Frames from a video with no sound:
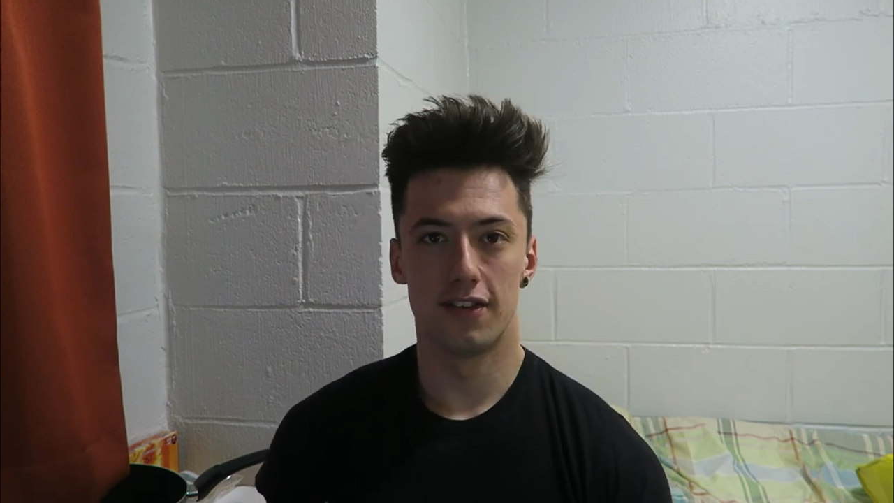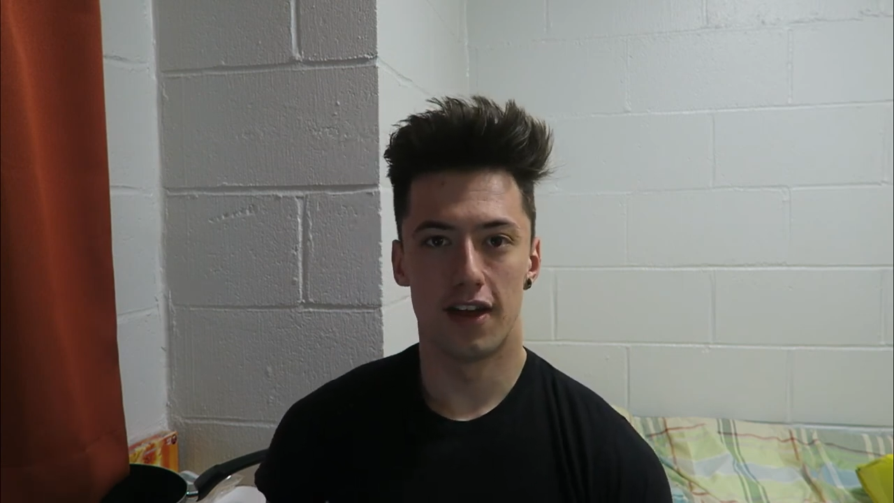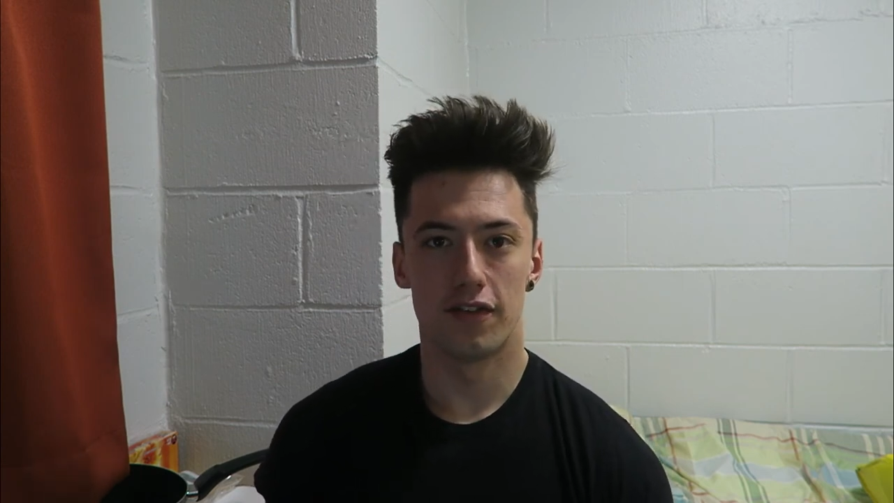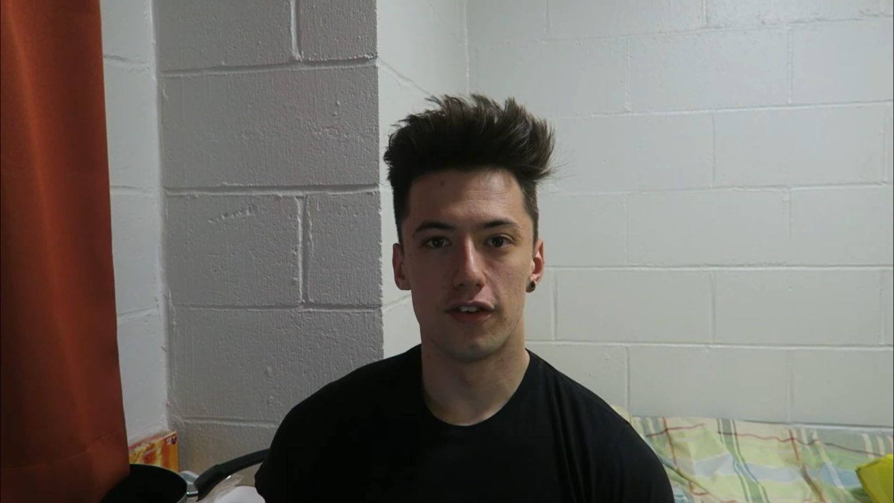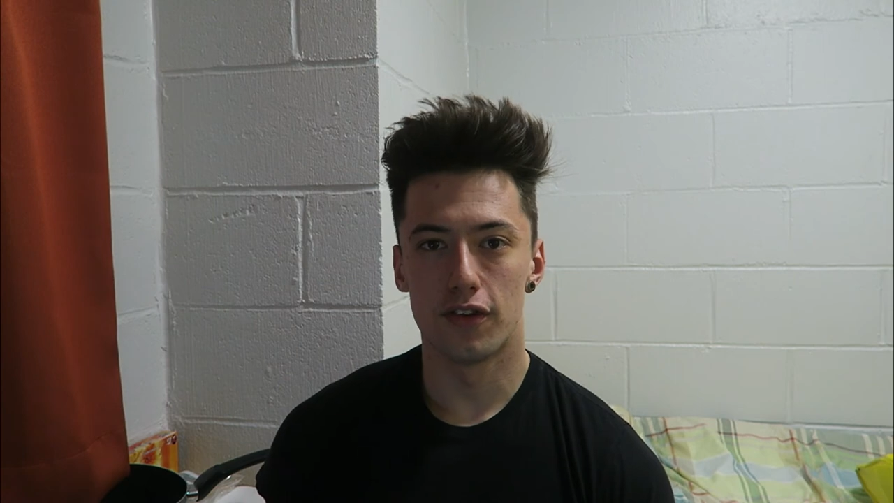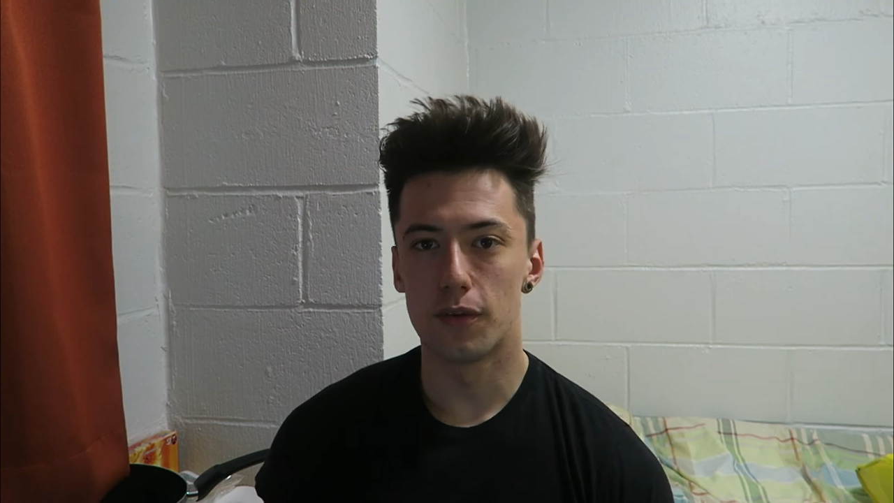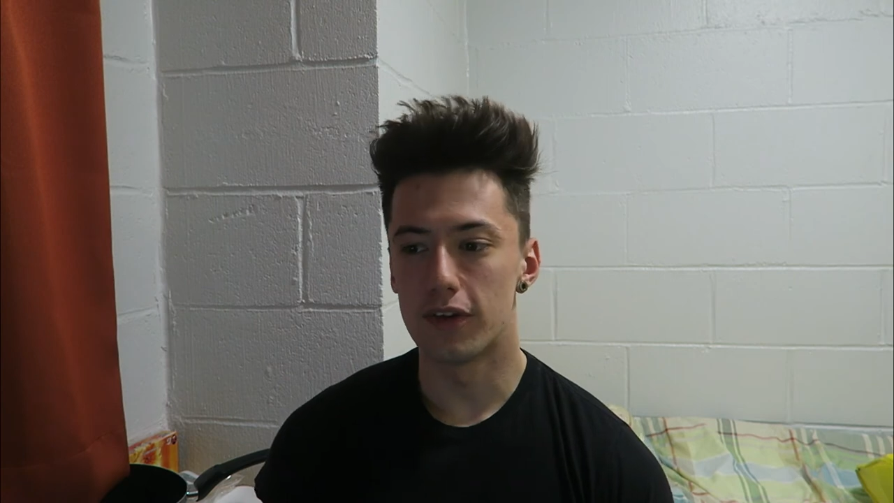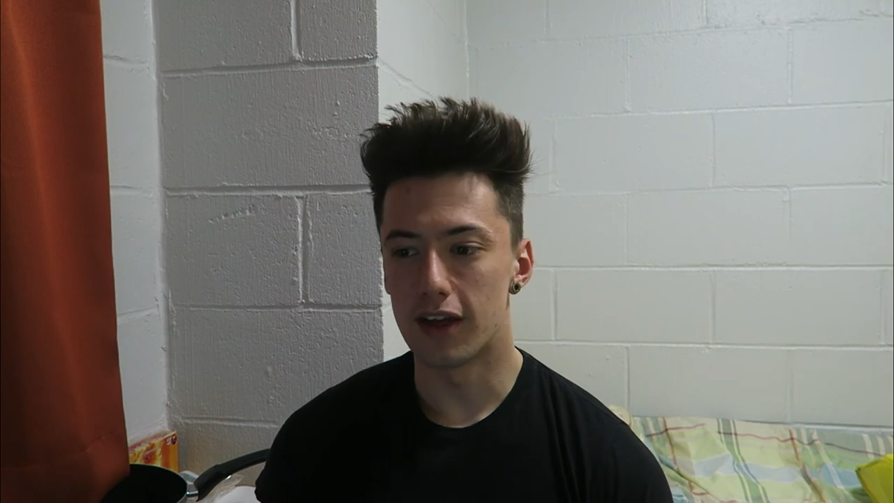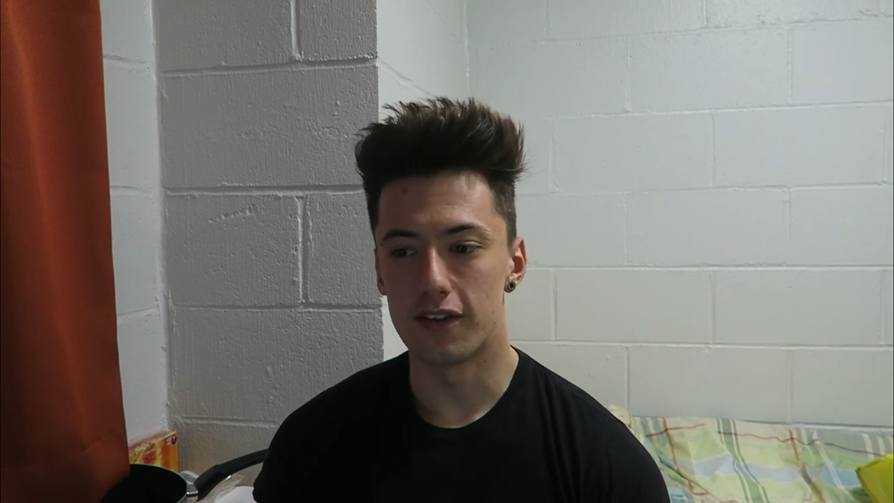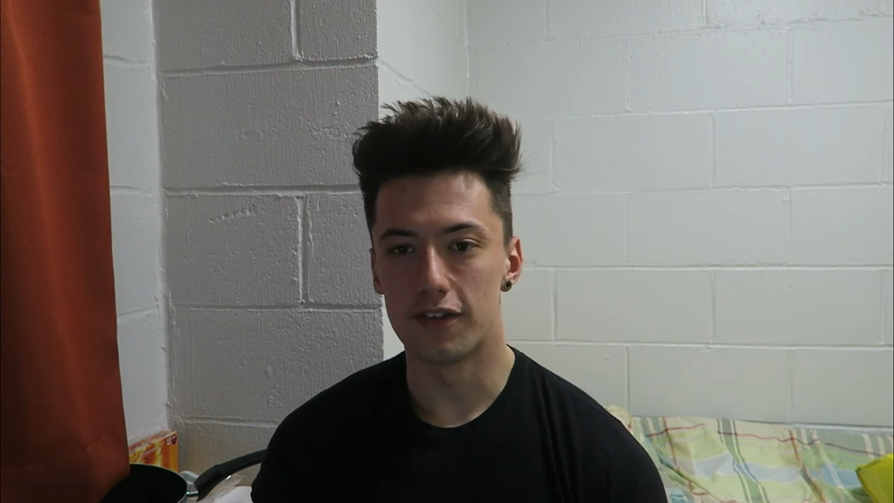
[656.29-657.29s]
Therefore, they will
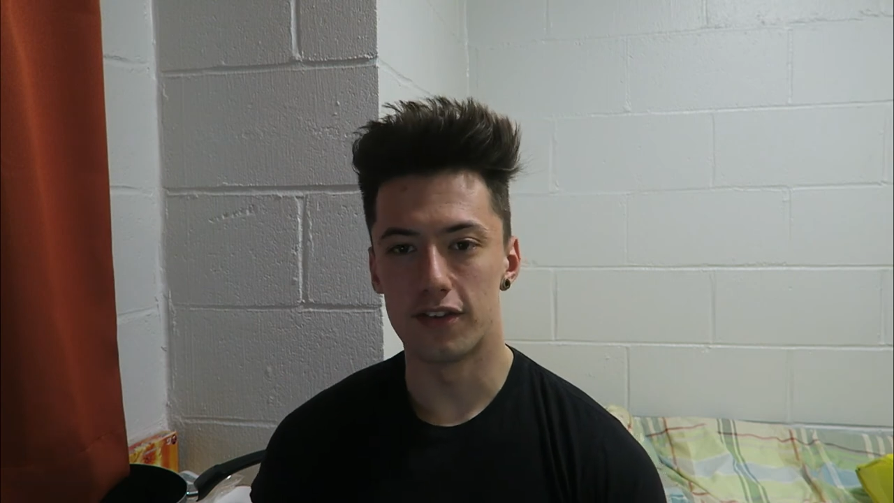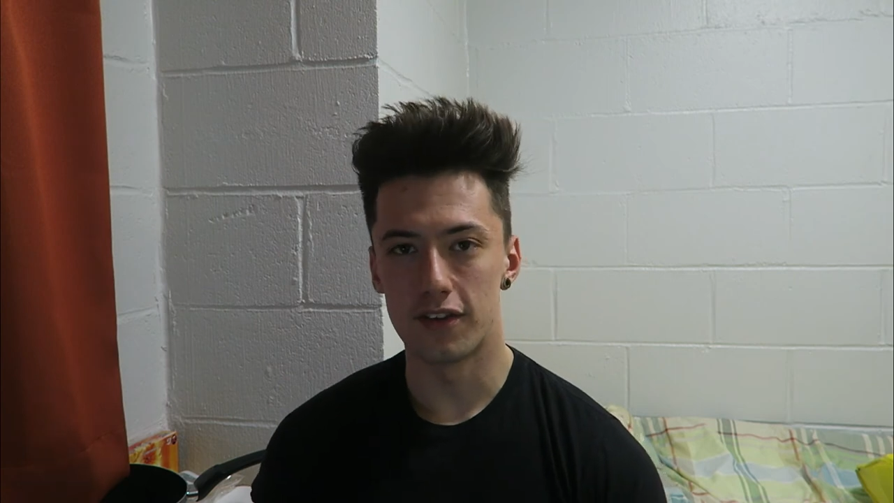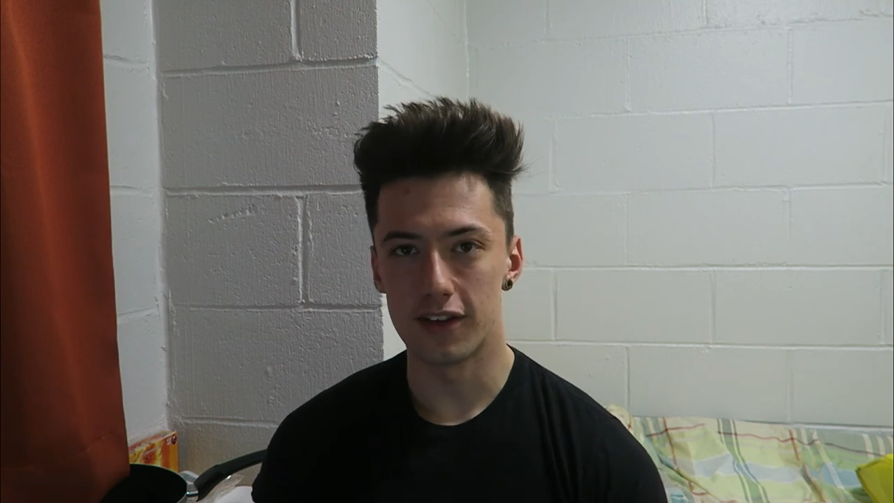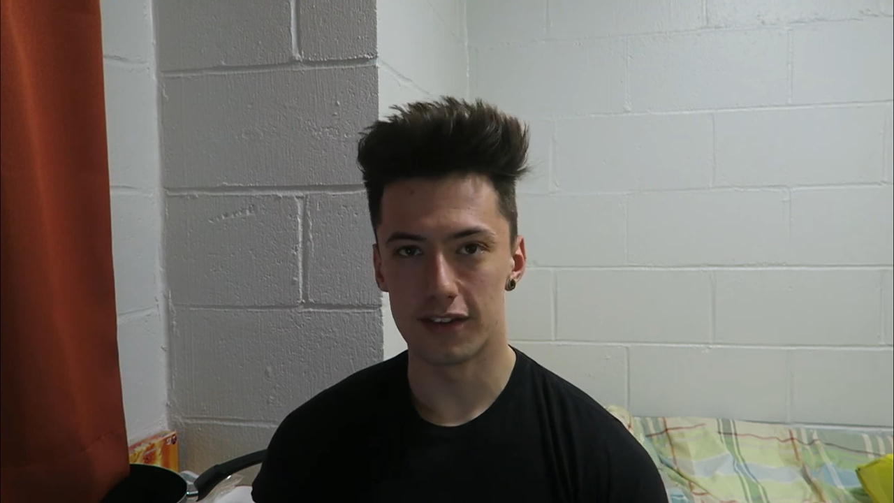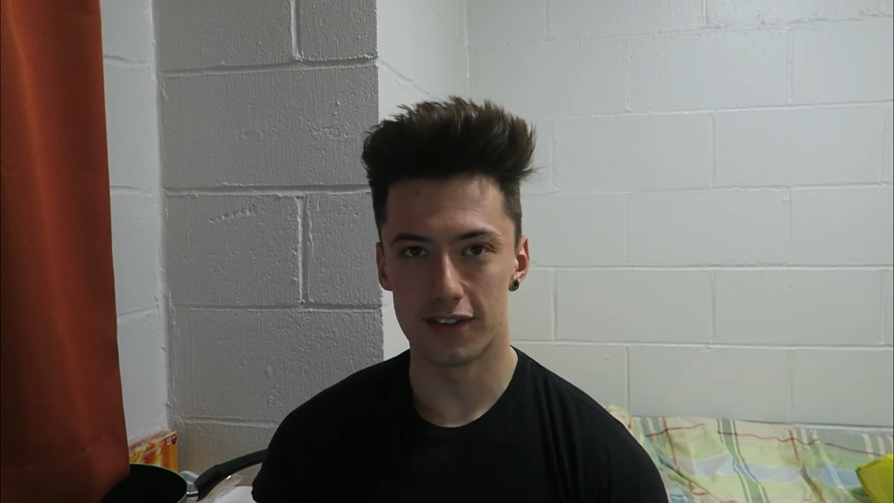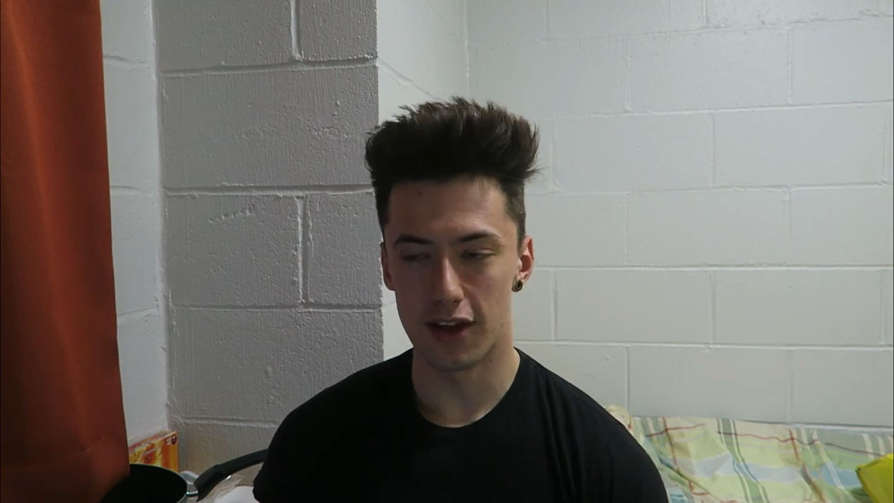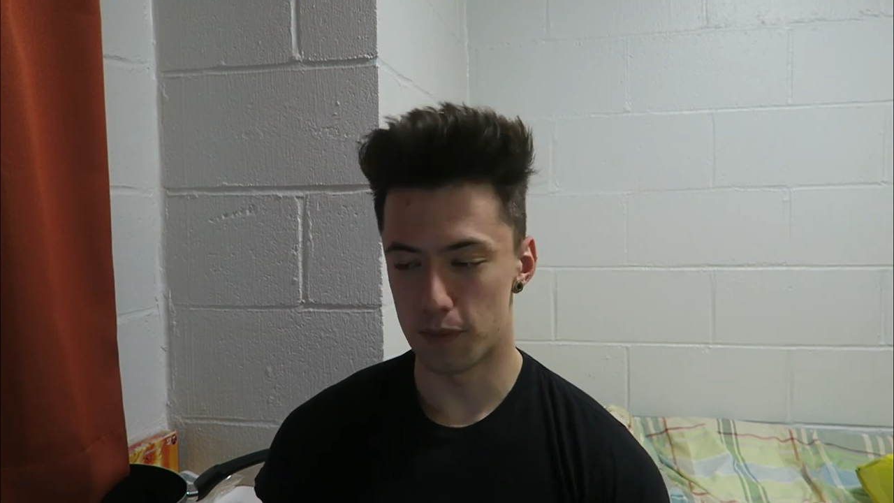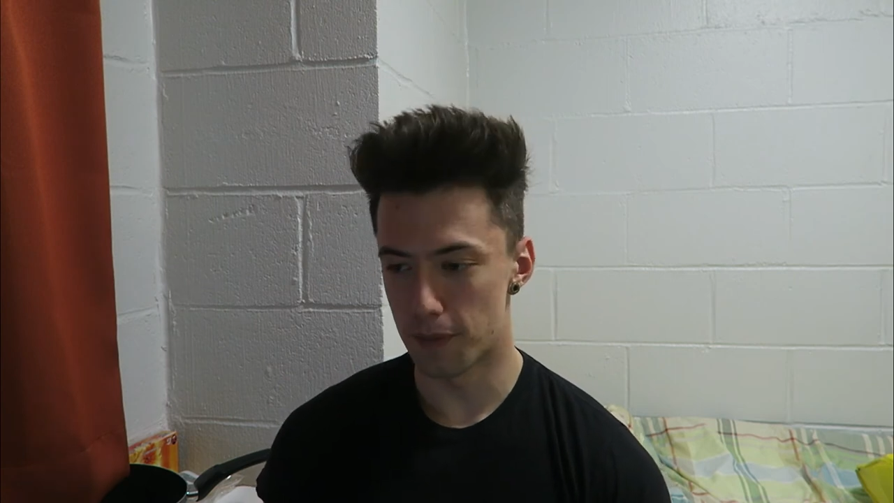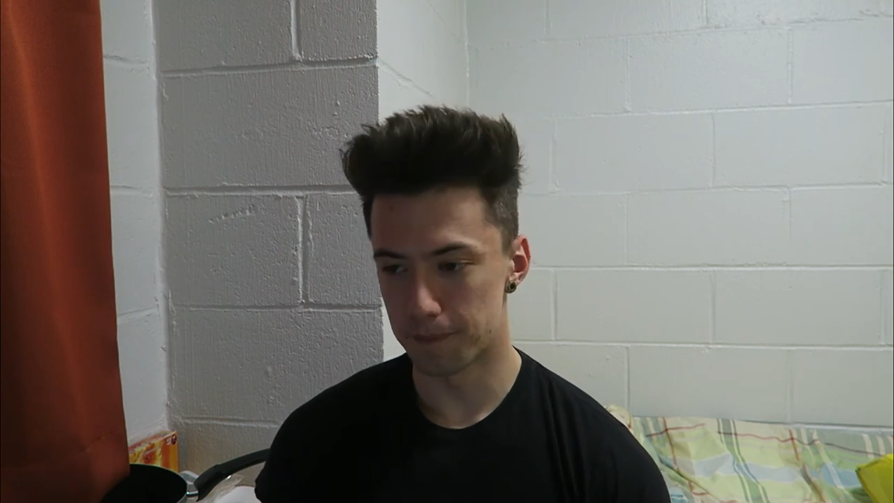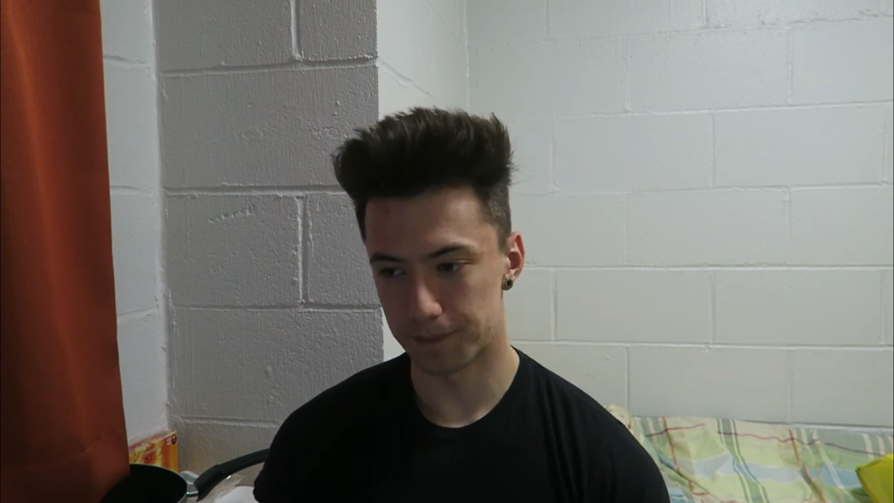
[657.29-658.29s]
get the physique that they
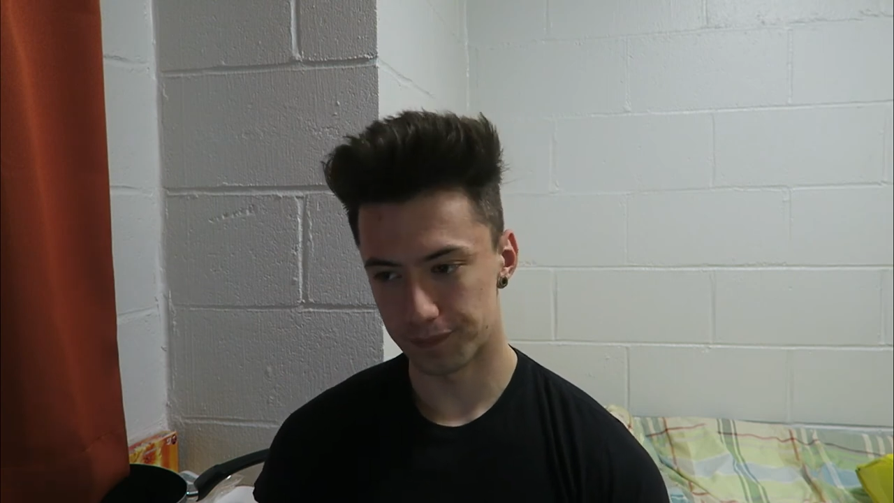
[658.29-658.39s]
want.